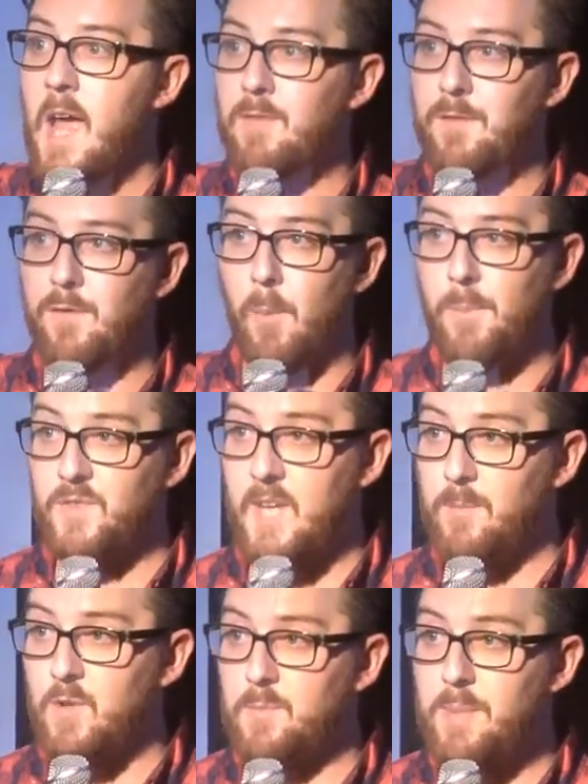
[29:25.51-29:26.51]
If the football
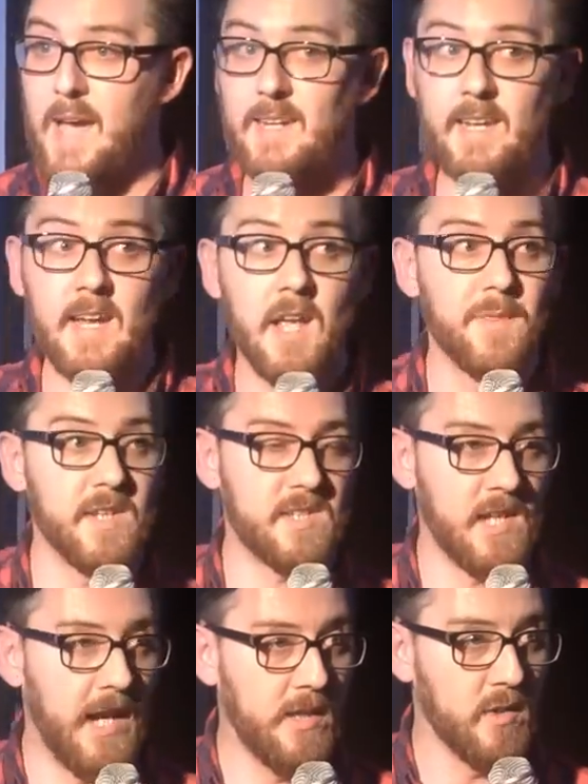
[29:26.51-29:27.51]
team does badly, the
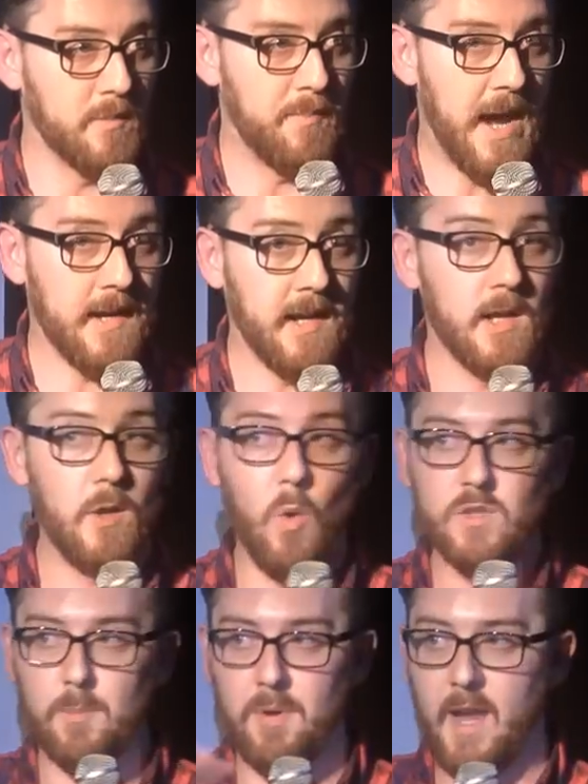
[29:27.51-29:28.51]
city does badly.
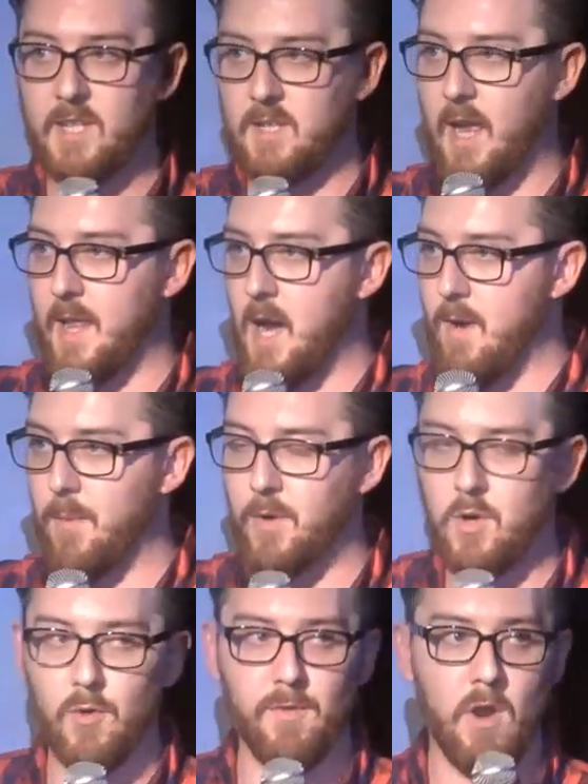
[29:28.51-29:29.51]
Loads of places like that around the
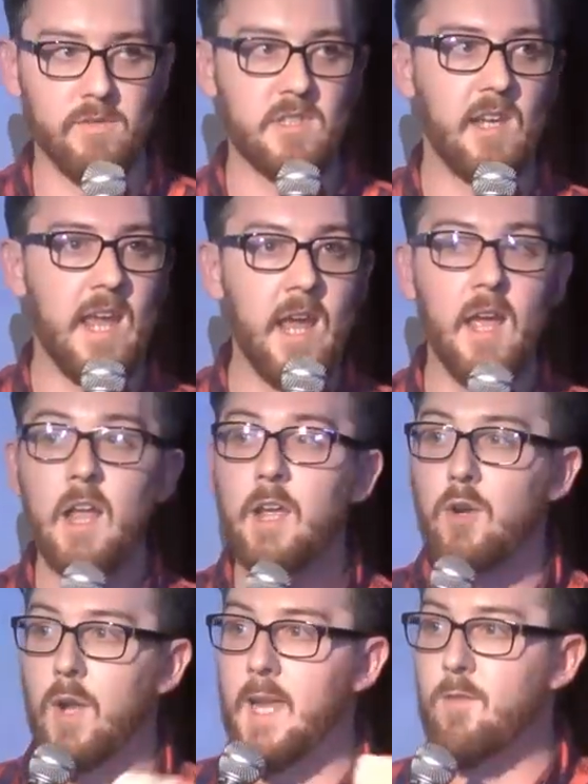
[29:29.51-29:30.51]
country, obviously. Here, you've
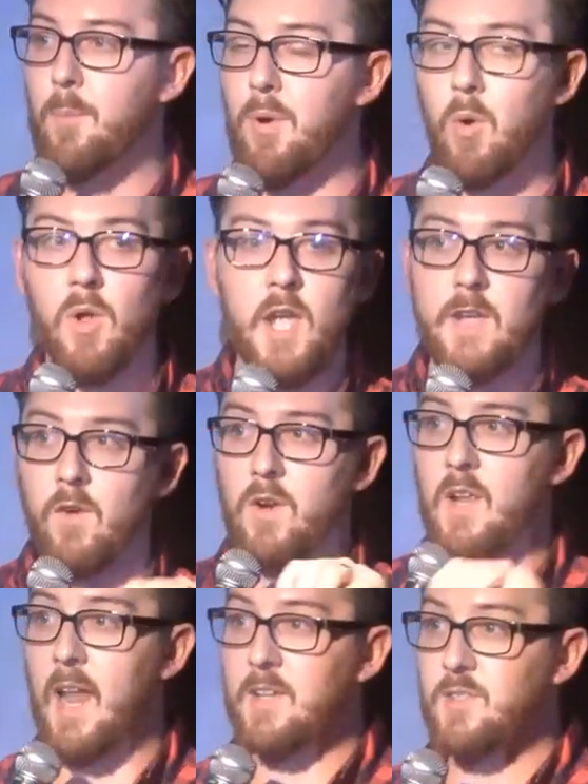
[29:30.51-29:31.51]
got Liverpool, you've got
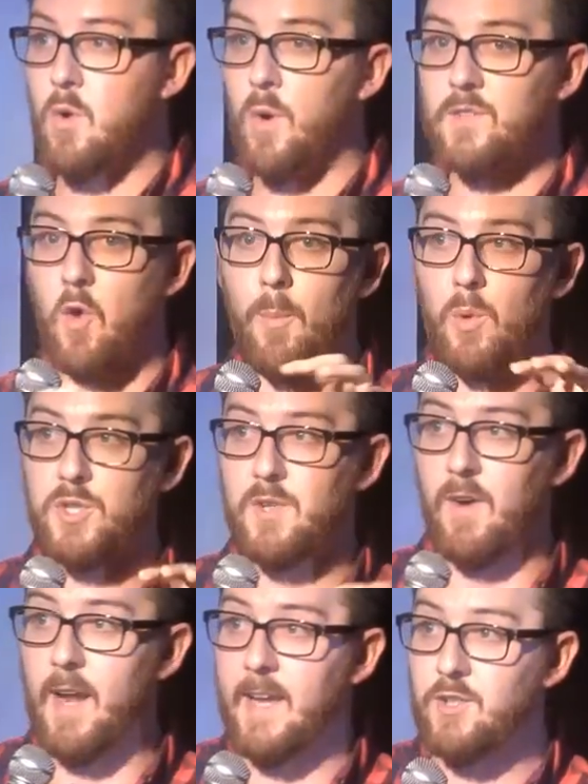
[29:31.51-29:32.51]
Glasgow, it's almost a
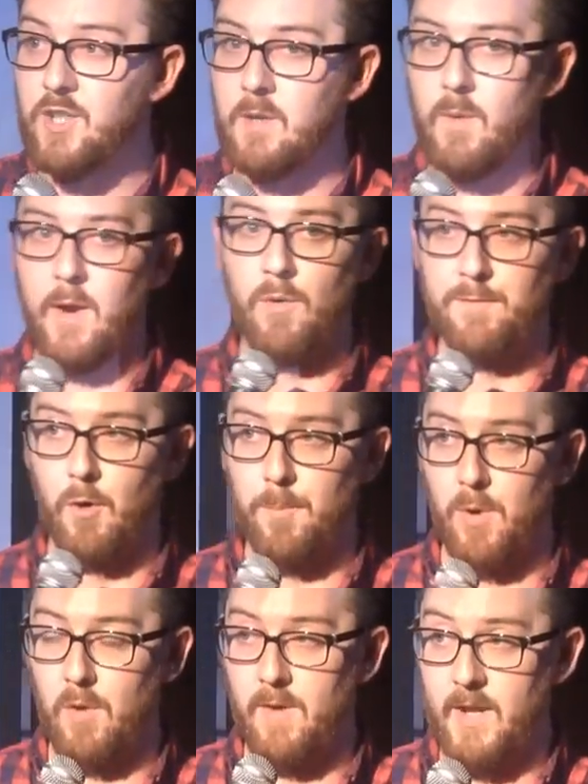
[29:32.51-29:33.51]
religion. I know
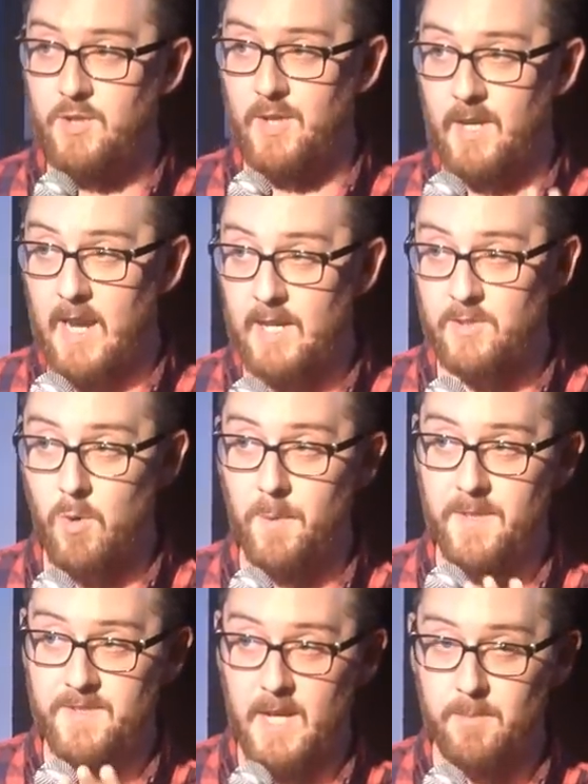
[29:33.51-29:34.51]
football, religion, and Glasgow in
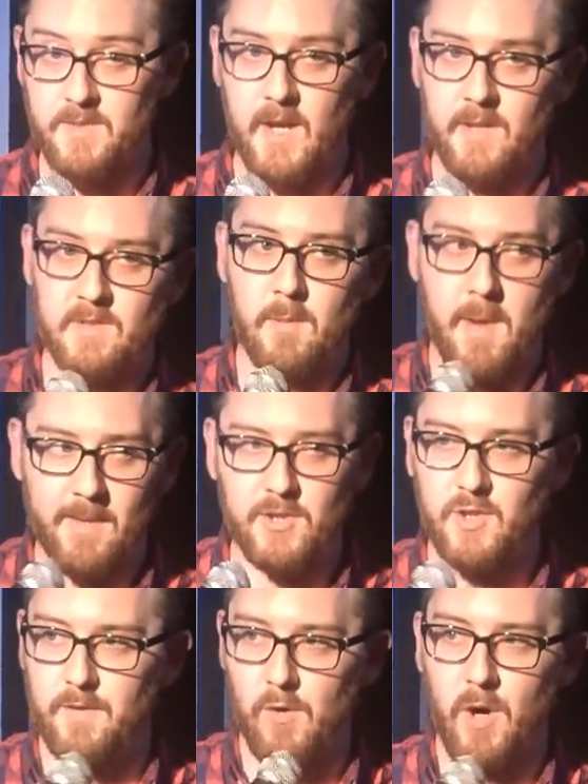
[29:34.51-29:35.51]
the same sentence. Maybe I
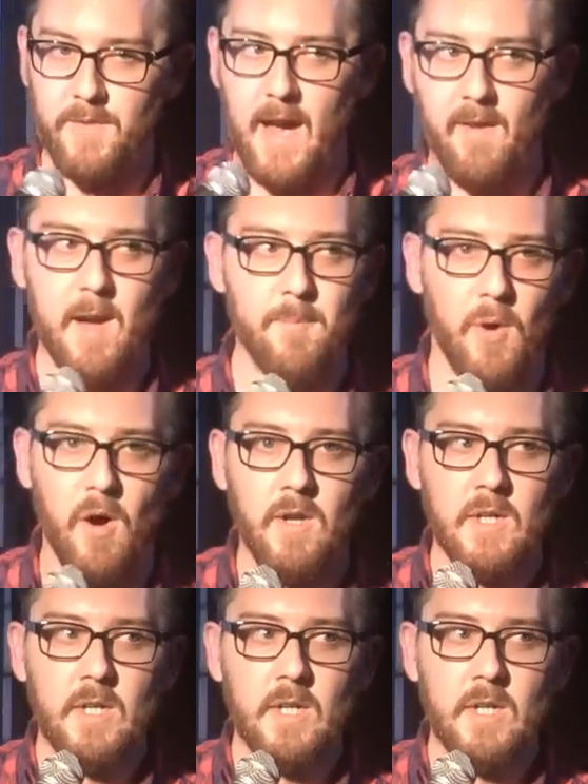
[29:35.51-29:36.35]
should avoid that, right? But,